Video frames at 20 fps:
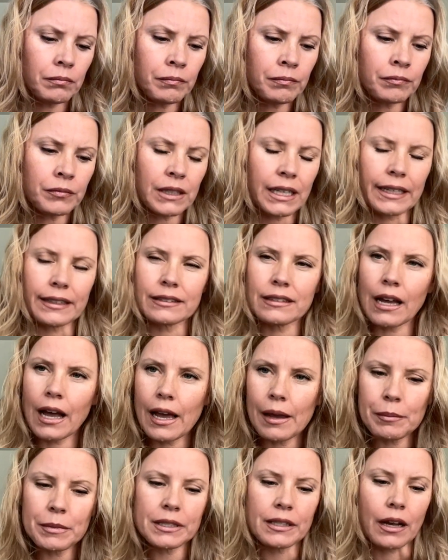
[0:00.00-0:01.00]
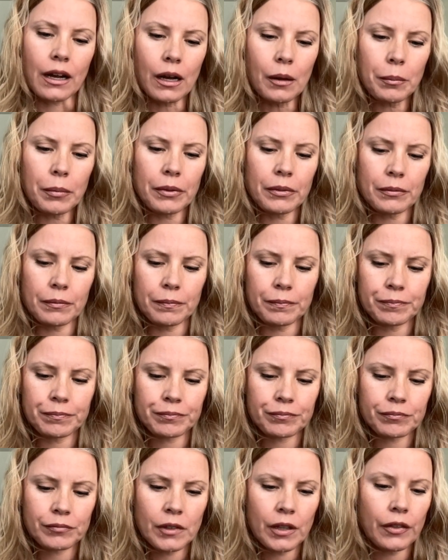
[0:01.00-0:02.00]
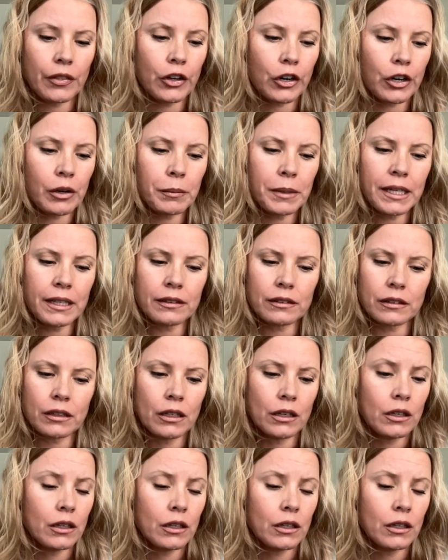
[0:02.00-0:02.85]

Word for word: like time is up. The Hermit,